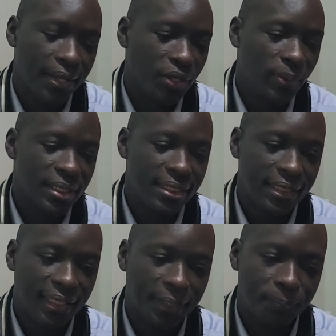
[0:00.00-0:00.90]
You will
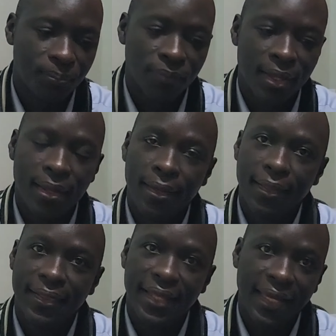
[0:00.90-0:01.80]
see
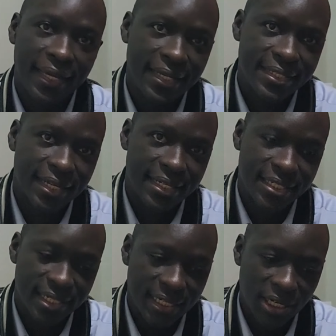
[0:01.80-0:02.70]
the age
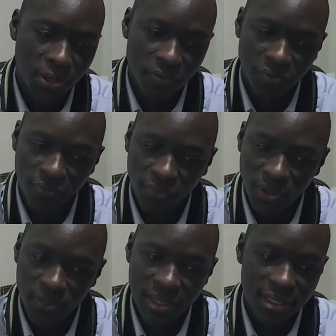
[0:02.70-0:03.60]
and gender of your
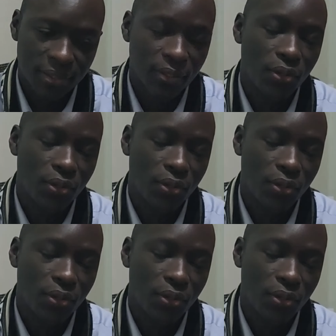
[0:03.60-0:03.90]
followers,